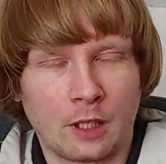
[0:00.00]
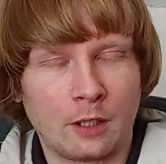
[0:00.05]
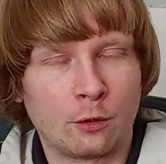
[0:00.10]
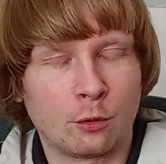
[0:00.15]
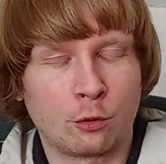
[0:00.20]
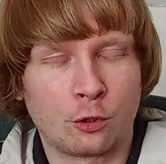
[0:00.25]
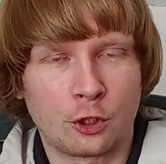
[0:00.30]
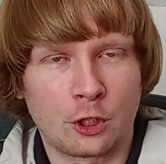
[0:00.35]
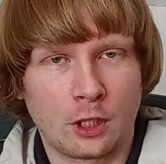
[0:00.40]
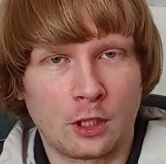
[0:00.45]

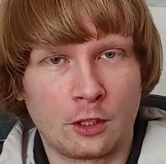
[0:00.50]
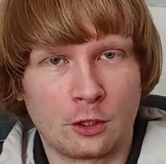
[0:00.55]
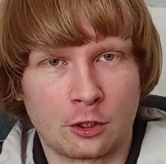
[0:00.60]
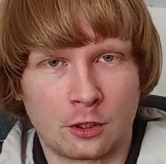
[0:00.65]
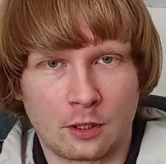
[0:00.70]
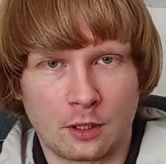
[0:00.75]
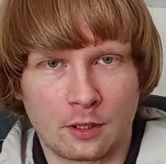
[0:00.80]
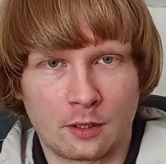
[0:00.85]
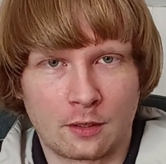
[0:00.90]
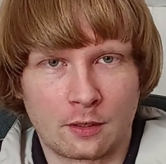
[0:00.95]
don't
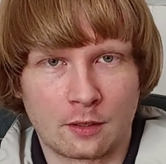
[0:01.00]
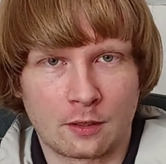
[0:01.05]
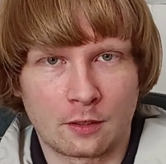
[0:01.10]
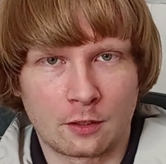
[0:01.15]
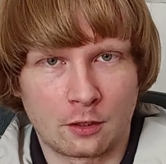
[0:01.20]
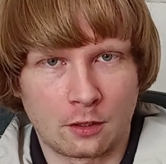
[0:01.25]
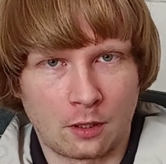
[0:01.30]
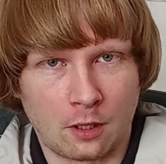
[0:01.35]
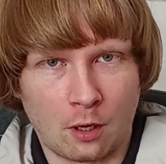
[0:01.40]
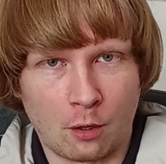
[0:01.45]
change. That's
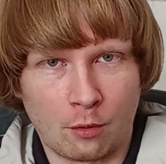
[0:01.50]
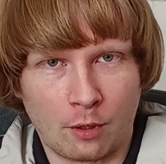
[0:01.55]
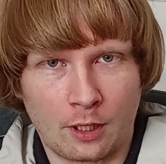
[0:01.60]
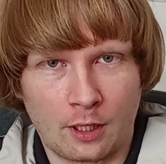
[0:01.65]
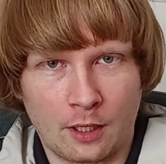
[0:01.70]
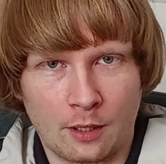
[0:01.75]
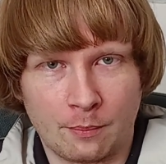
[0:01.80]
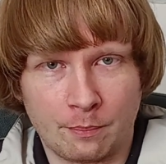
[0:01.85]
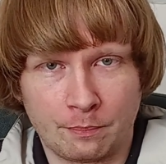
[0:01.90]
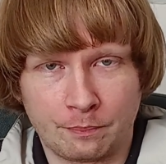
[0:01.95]
how I
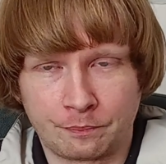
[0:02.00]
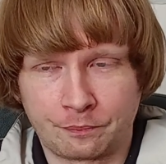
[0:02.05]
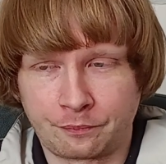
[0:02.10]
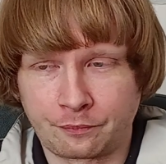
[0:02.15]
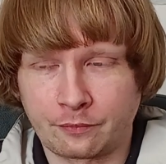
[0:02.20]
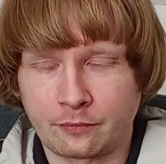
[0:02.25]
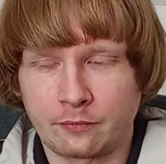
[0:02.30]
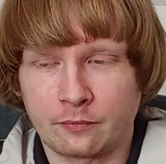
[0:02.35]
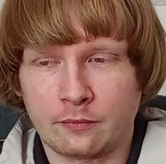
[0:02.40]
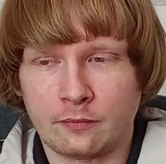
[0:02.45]
am.
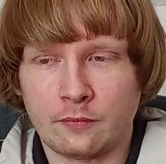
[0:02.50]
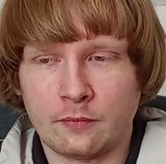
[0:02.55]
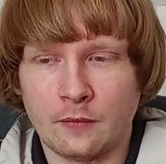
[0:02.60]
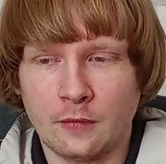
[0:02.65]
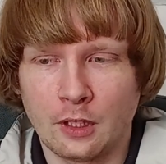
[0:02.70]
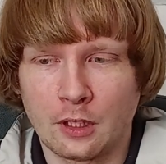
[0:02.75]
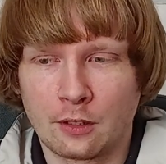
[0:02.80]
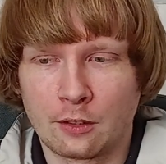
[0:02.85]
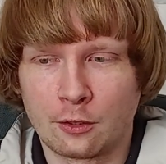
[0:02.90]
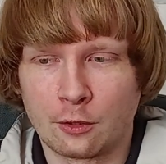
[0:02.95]

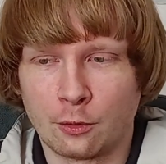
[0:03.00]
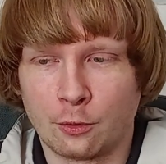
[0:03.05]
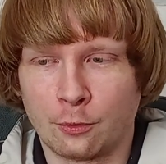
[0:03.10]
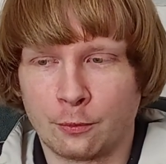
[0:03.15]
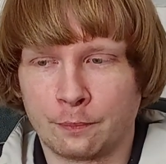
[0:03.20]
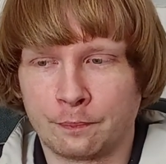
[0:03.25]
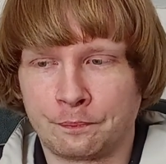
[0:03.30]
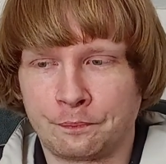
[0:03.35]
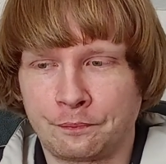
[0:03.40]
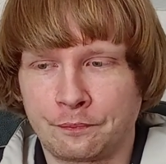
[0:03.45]

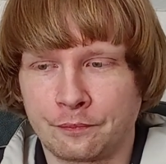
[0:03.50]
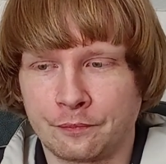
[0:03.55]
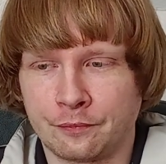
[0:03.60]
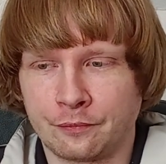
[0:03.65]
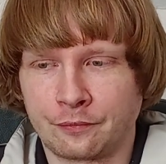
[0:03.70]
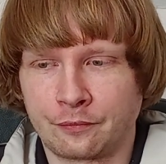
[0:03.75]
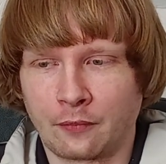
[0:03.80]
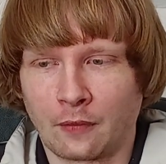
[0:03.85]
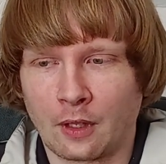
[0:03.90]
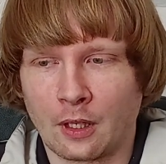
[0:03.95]
So
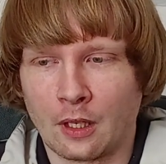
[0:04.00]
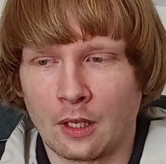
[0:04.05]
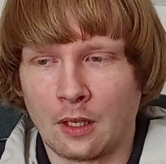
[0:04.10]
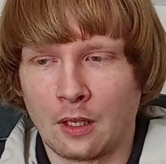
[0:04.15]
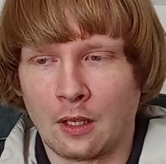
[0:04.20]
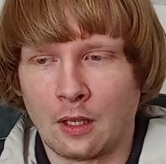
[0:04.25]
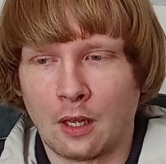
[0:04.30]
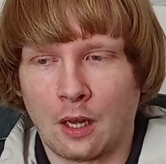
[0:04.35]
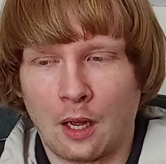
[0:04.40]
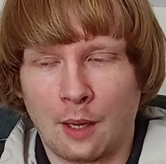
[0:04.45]

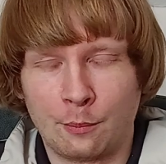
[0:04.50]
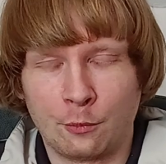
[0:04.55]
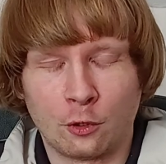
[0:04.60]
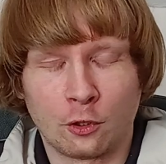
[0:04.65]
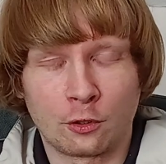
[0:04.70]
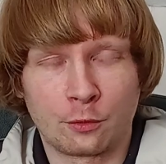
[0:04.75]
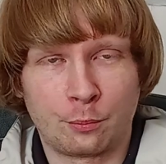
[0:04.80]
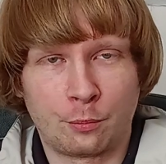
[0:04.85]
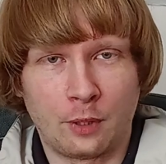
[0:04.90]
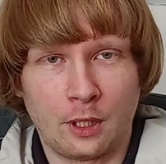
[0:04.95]
I'm
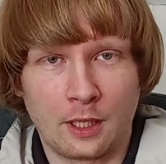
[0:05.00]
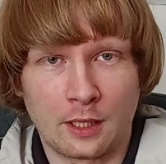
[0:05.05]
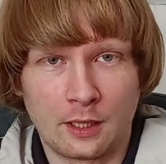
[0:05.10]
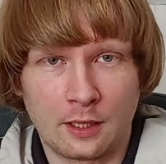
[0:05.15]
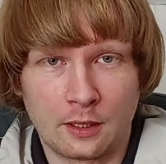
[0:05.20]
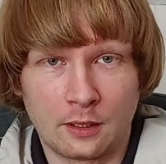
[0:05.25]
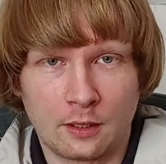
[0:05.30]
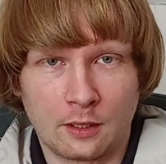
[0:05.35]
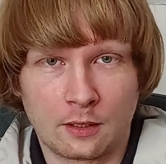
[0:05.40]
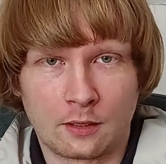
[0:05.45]
not
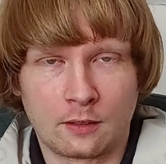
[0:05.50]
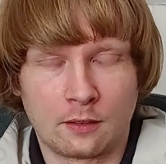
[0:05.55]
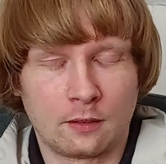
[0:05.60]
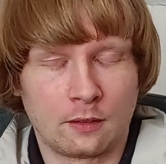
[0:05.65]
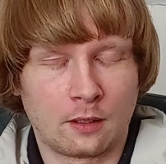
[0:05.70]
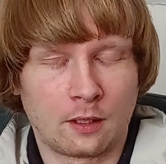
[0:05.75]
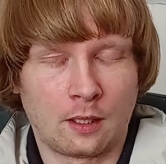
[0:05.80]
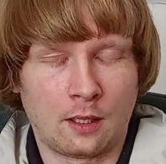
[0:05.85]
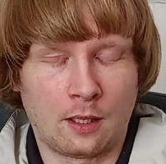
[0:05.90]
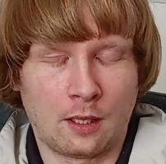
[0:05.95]
bragging that
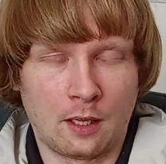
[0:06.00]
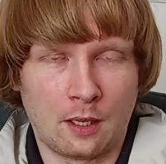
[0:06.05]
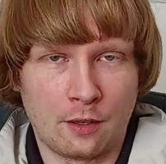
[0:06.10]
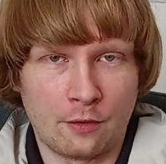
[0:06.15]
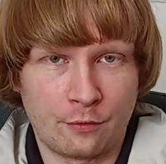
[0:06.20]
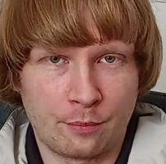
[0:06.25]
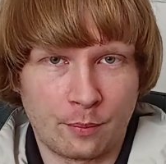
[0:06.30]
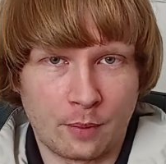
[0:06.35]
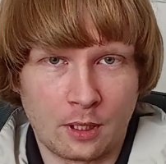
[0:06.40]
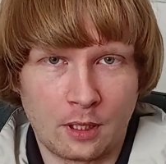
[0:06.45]
I
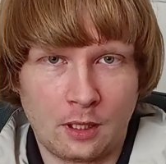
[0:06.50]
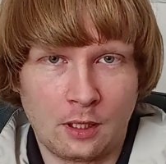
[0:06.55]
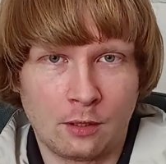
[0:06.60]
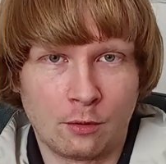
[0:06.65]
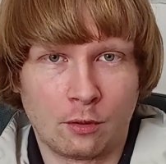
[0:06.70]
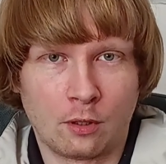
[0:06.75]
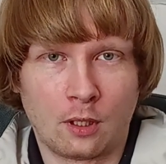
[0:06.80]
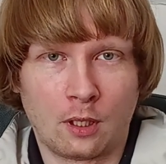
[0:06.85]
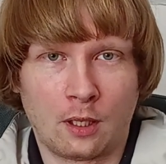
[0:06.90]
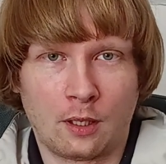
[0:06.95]
have money
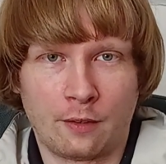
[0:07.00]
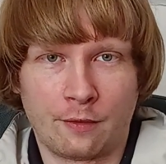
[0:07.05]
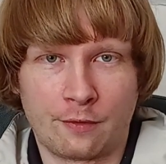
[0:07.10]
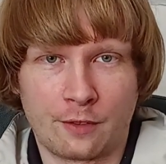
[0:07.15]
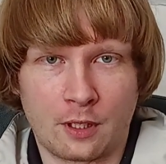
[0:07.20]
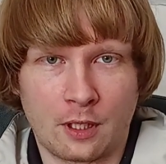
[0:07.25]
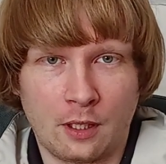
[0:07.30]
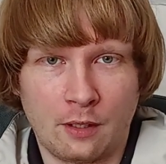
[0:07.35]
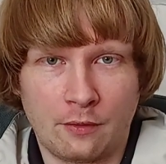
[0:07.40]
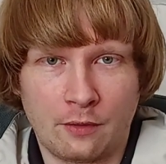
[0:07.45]
or I have
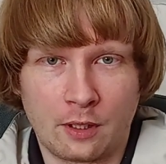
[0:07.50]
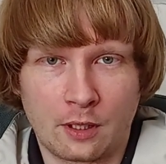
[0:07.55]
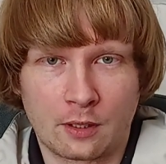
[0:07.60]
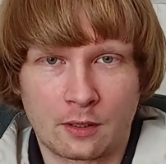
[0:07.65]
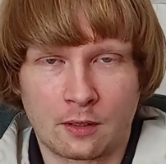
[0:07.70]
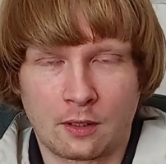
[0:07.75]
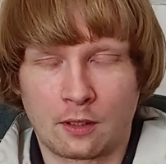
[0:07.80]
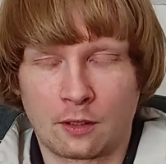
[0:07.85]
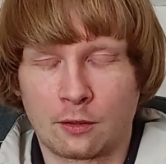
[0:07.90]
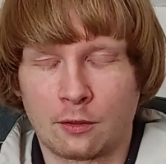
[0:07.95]

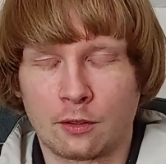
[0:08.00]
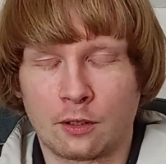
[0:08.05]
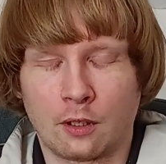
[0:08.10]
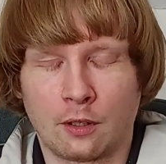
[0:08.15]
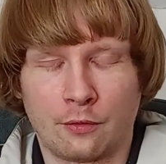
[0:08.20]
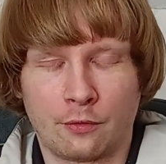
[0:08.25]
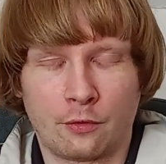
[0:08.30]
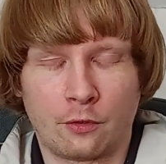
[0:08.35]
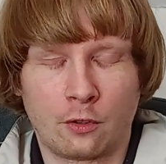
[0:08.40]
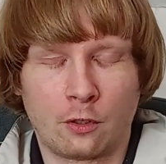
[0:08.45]
savings. I could
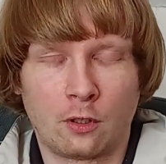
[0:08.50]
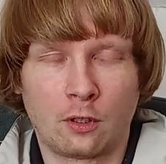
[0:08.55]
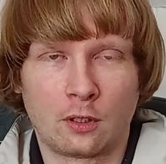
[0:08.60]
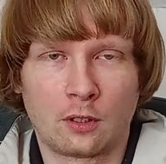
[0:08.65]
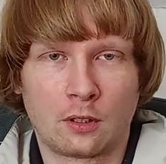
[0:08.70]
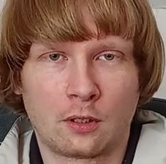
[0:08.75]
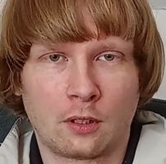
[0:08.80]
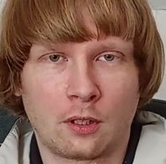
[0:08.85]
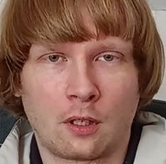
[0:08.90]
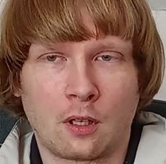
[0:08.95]
afford
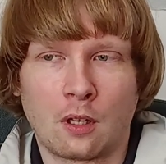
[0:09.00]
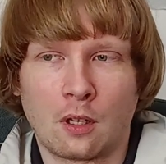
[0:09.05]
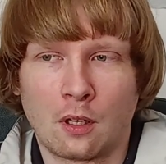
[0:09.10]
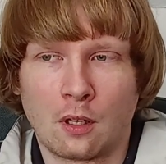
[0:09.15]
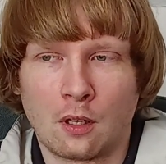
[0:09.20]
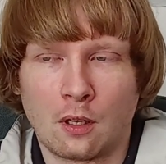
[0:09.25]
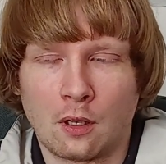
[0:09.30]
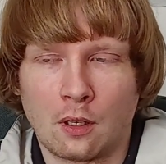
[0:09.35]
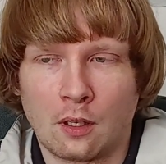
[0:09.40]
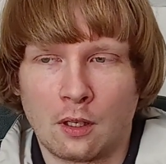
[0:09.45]

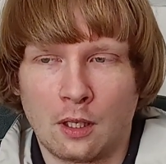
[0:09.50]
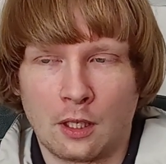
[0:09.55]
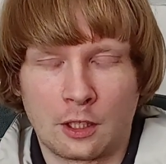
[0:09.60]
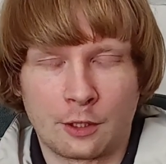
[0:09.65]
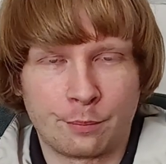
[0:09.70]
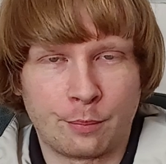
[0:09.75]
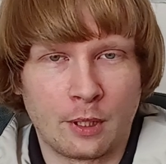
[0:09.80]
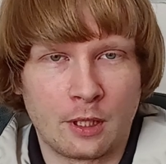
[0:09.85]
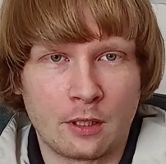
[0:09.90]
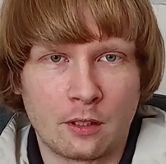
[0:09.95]

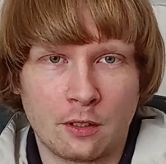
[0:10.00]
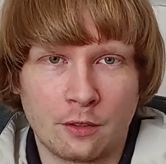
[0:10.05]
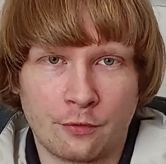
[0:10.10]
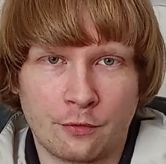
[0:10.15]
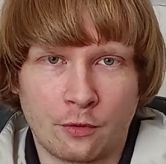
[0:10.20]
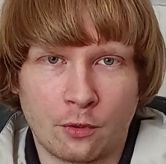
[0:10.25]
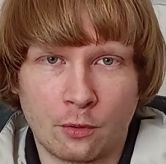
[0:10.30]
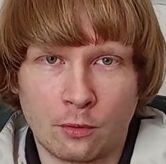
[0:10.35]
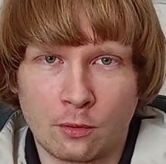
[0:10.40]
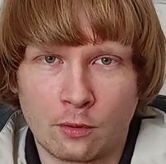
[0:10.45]
expensive
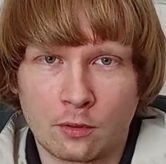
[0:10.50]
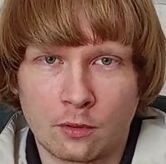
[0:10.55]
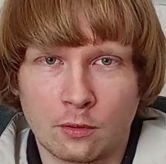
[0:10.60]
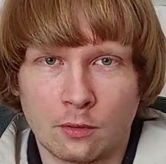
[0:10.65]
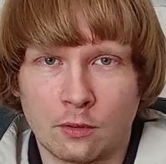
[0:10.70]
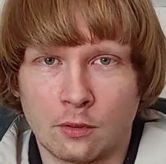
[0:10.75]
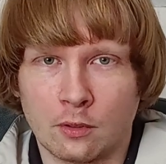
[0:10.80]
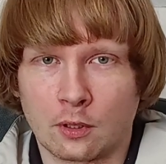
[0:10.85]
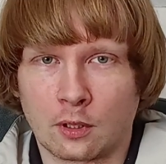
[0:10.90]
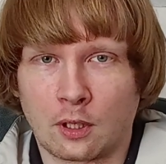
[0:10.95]
phone
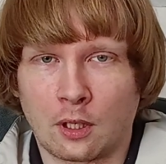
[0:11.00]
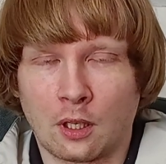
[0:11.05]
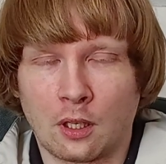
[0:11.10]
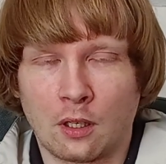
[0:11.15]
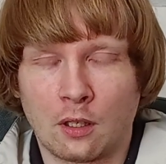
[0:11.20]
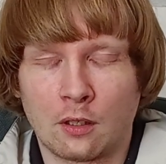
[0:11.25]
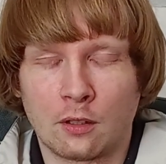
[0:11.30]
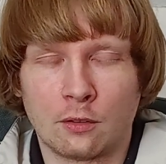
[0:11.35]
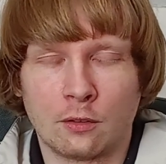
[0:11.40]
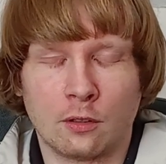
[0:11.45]
or a
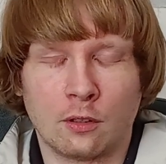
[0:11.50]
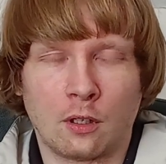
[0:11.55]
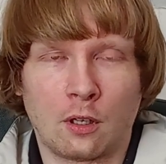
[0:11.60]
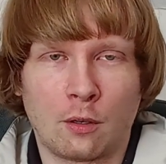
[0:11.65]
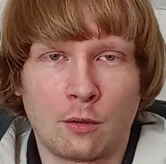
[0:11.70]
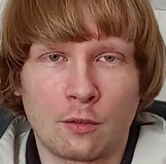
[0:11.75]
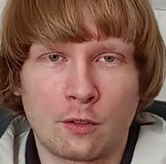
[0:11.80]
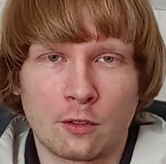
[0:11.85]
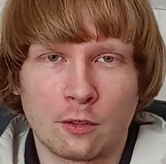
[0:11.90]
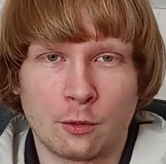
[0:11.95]
car or a
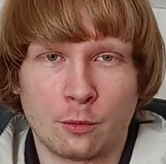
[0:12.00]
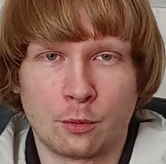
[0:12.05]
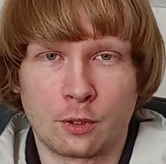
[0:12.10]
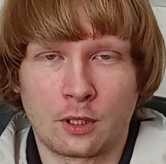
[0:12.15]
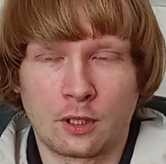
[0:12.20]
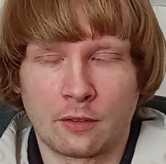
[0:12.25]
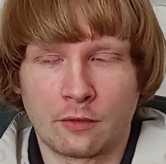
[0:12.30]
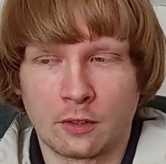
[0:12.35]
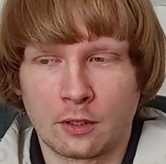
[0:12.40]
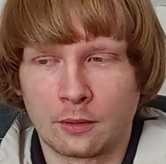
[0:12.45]
house or
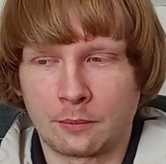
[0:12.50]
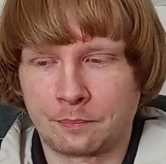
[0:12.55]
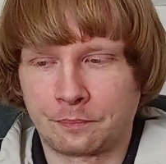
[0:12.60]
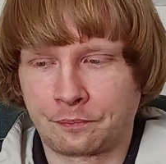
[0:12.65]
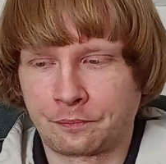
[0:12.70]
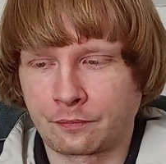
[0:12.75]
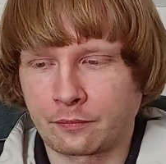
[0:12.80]
whatever.